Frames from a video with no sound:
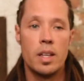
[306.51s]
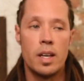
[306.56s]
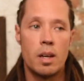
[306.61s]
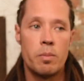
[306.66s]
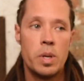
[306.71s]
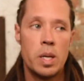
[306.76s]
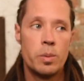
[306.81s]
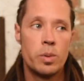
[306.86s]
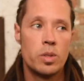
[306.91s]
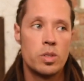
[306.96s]

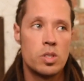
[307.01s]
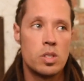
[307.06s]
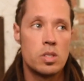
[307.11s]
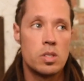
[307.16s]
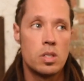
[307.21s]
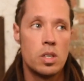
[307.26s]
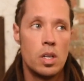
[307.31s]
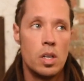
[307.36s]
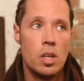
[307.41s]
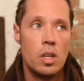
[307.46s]
Like people
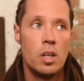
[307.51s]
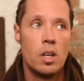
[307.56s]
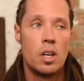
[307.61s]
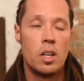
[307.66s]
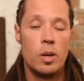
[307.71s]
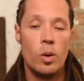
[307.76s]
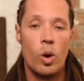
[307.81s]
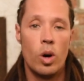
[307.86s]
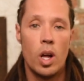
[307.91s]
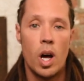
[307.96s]
just
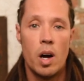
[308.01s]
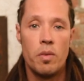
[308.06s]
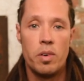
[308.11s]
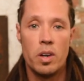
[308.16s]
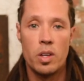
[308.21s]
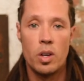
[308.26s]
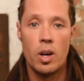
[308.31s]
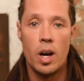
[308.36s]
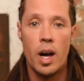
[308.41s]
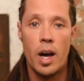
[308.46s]
going off
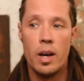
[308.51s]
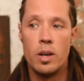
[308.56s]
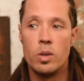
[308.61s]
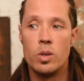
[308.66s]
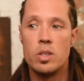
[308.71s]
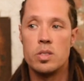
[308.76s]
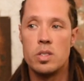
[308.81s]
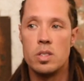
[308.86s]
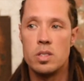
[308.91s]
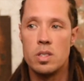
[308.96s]
on their high
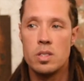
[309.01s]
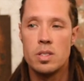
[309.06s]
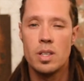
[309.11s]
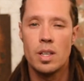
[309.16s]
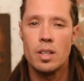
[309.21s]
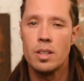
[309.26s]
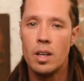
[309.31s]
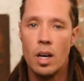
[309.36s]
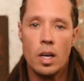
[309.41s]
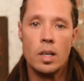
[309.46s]
horses, and it's
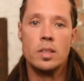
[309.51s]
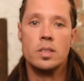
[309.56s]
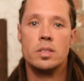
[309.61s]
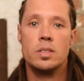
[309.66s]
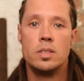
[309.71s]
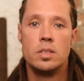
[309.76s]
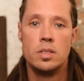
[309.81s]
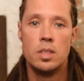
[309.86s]
like, no,